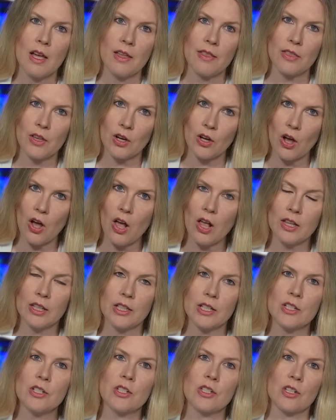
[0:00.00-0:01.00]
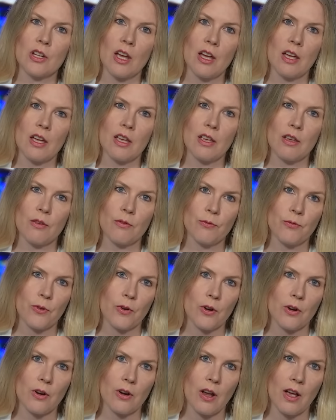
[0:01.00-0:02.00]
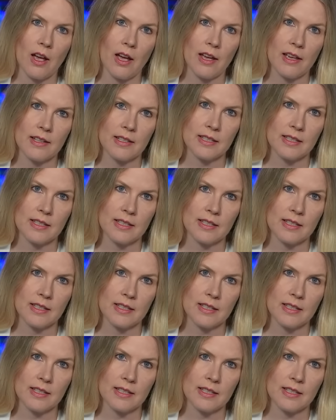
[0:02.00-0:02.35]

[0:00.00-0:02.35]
the college uh, for uh,